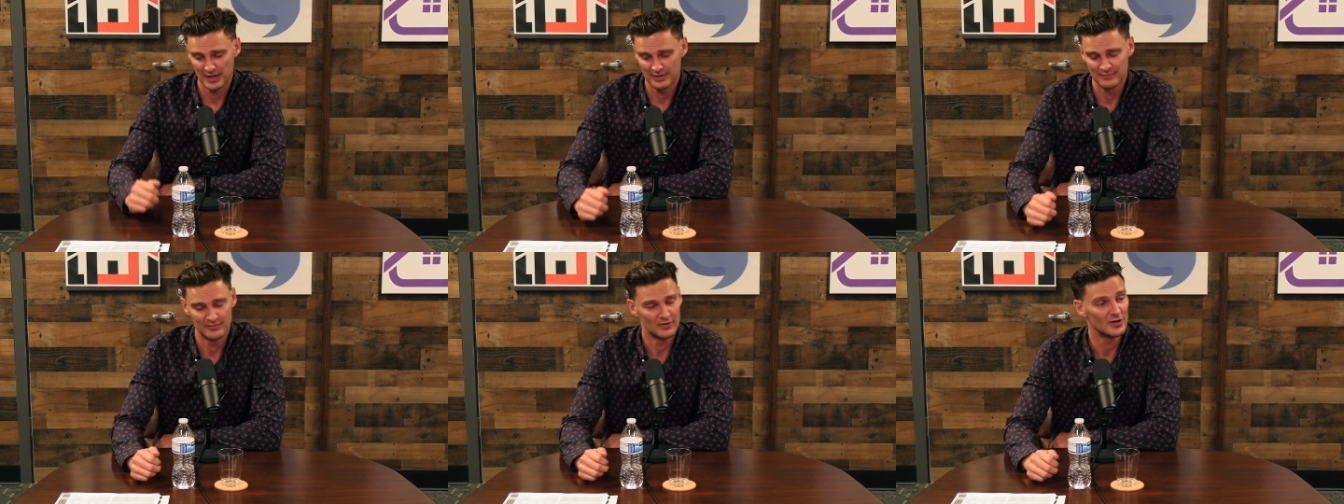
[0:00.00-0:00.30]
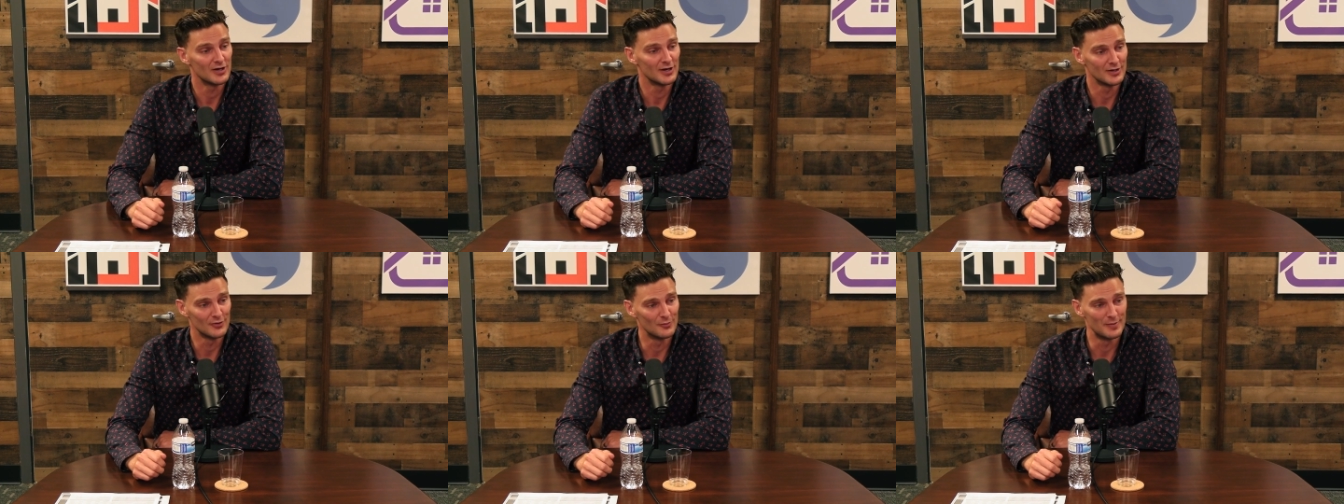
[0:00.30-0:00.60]
paid
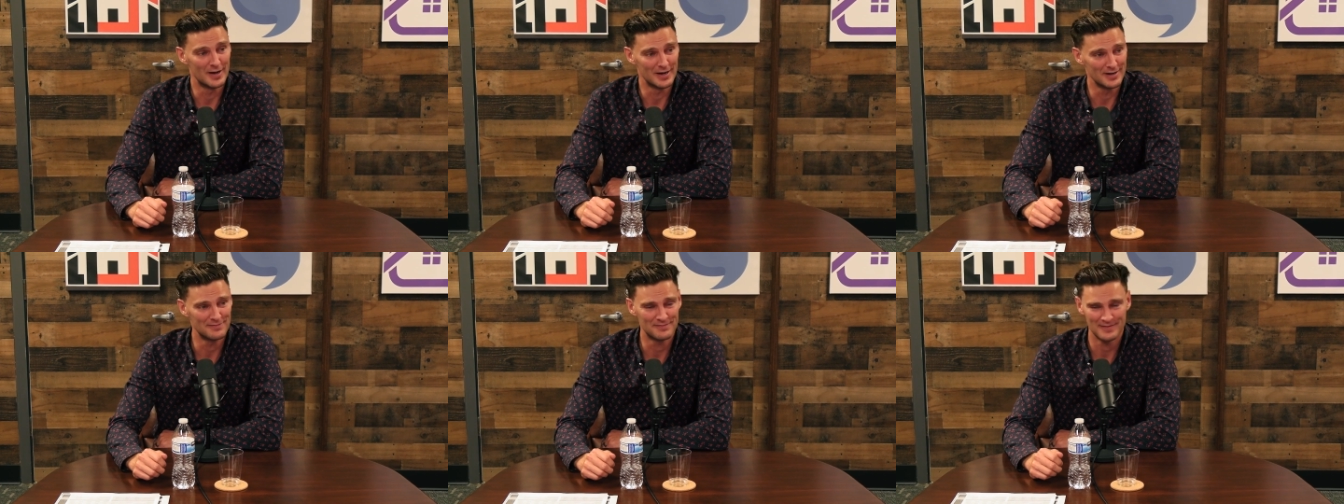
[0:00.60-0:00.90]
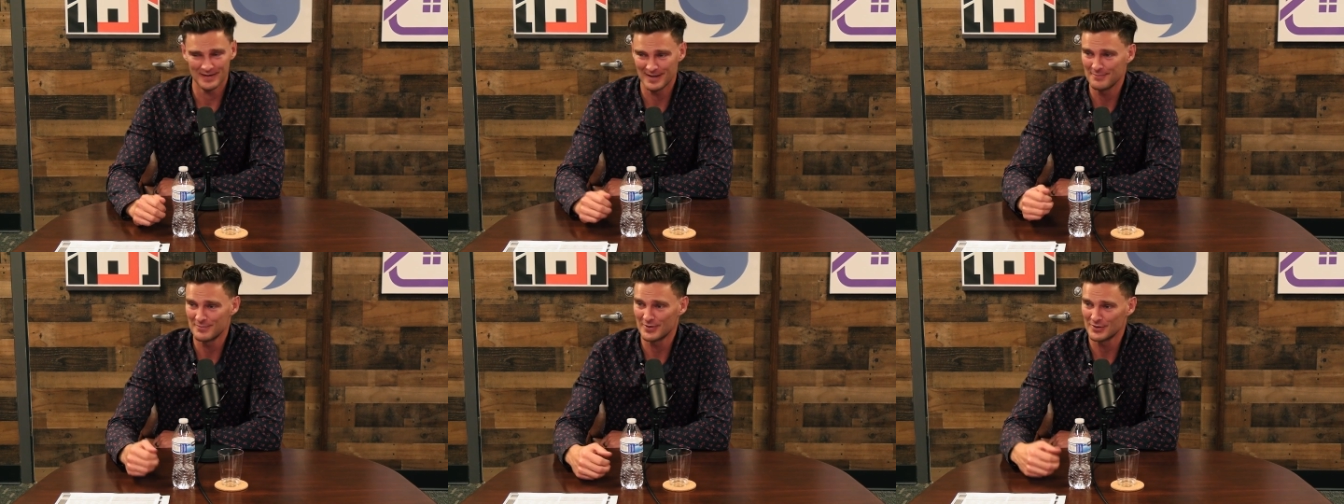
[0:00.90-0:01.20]
very little money
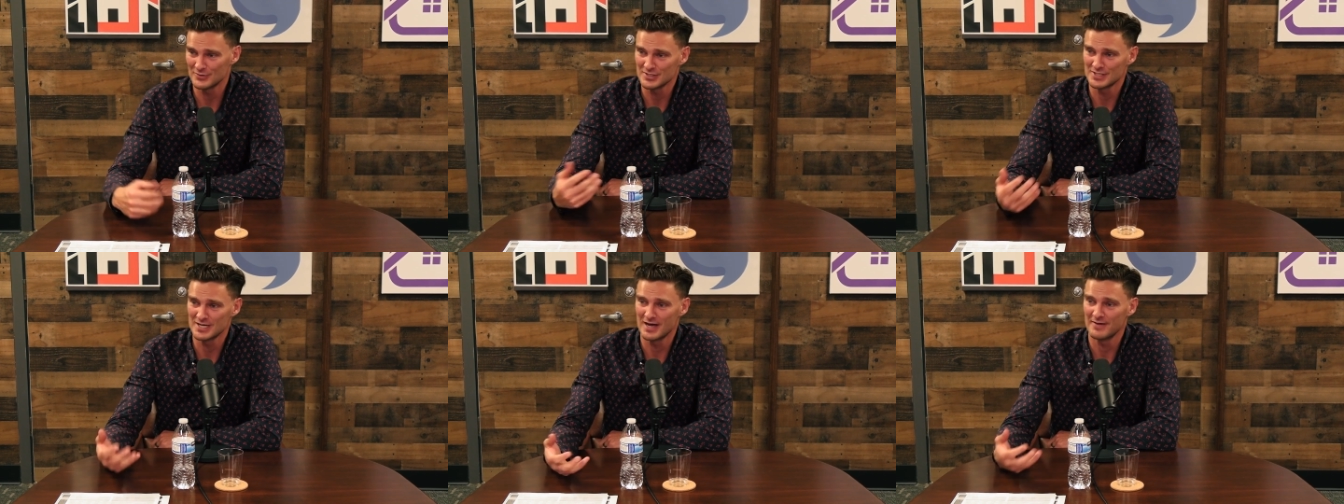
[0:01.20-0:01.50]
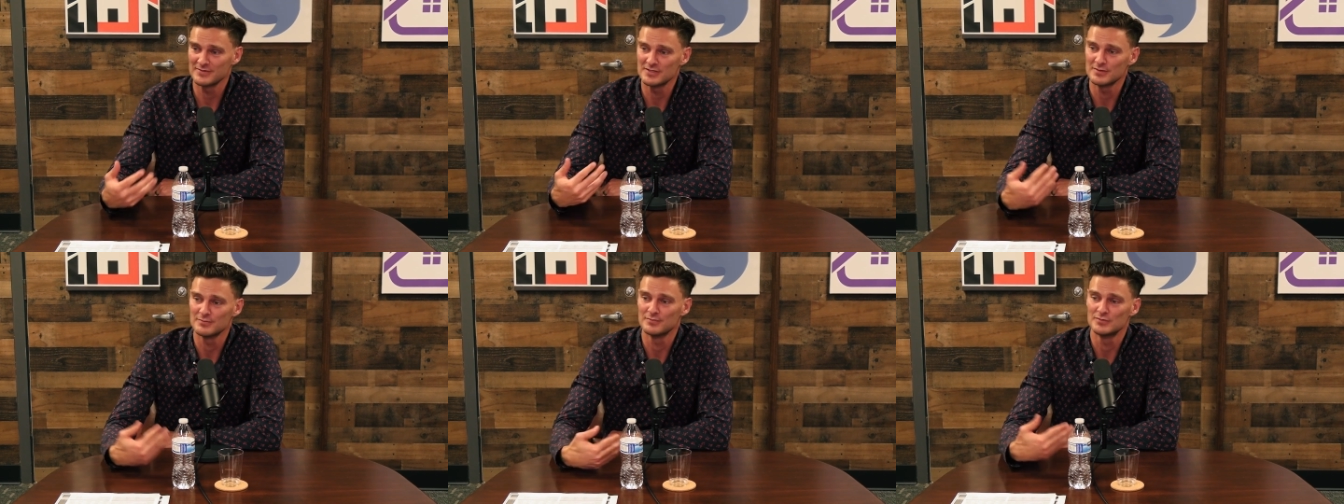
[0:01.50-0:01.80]
for him, but it was
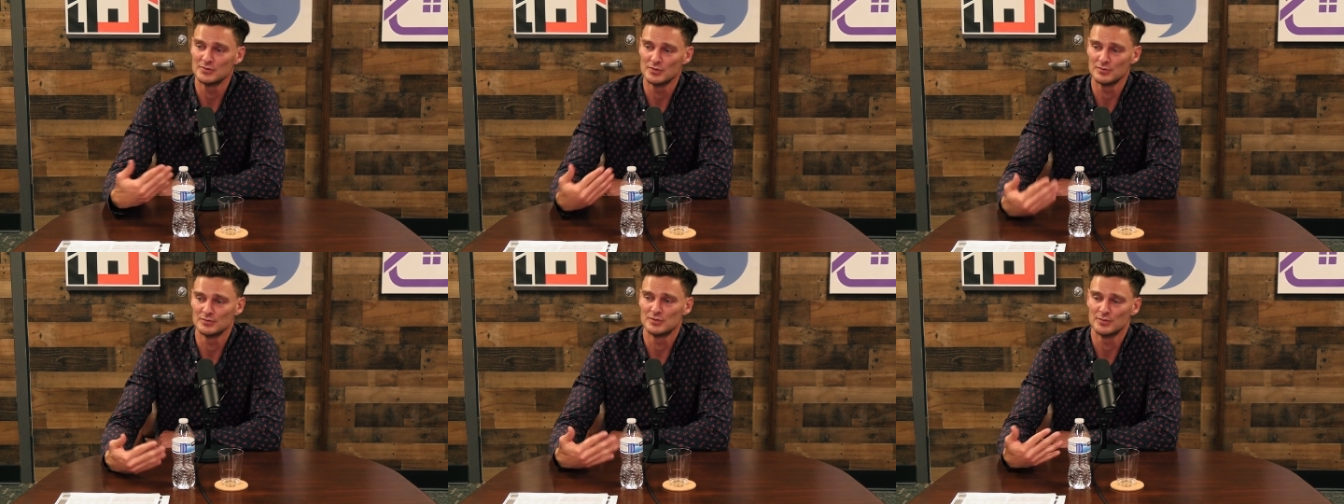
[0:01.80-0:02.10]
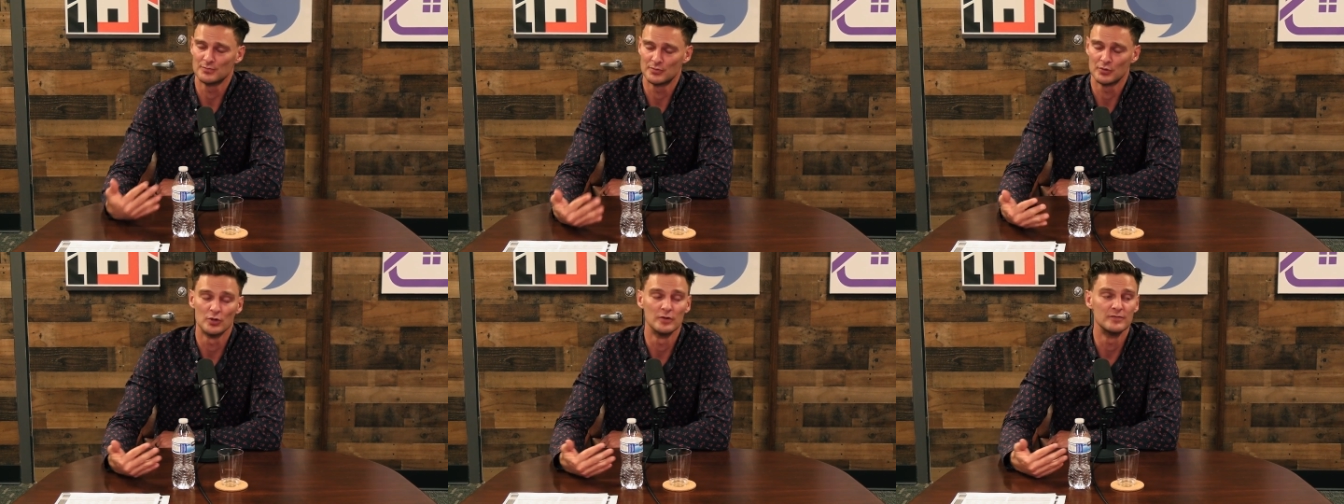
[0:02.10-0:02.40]
enough to to,
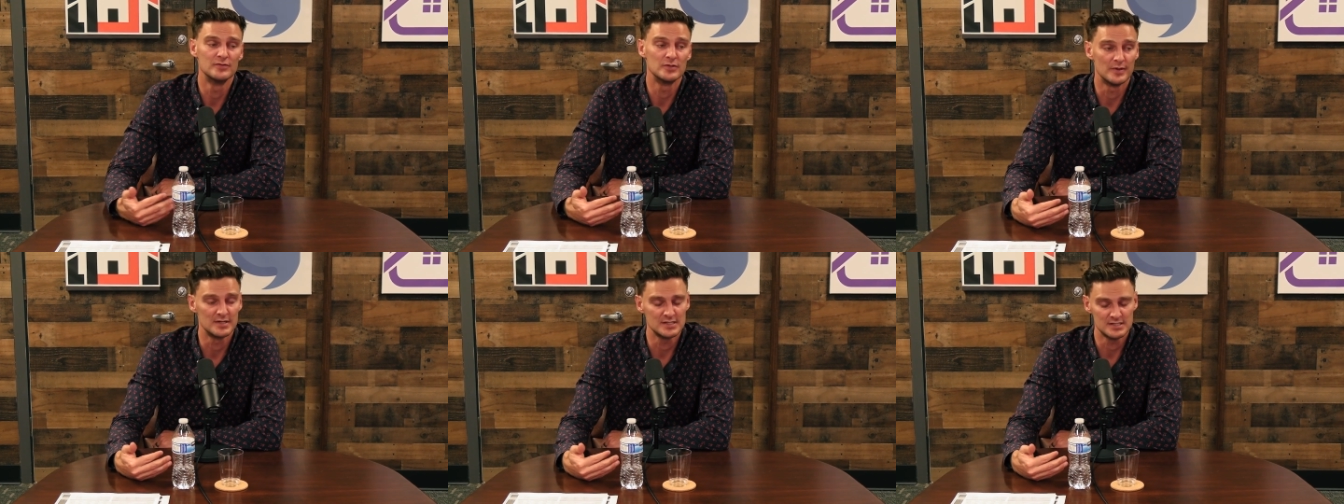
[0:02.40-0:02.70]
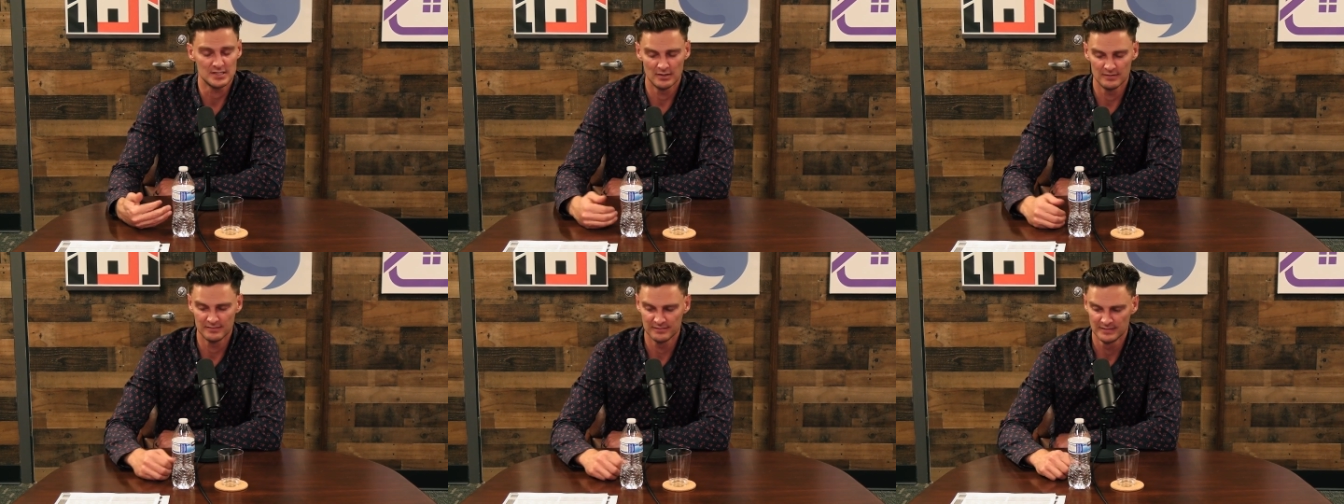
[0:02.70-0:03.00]
to prove to
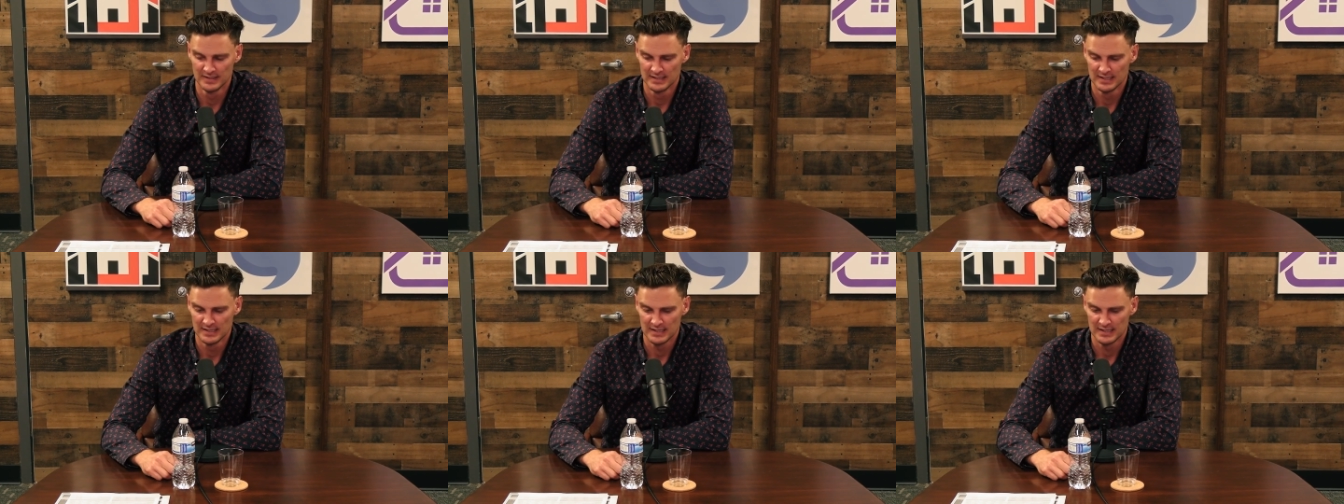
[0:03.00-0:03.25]
myself.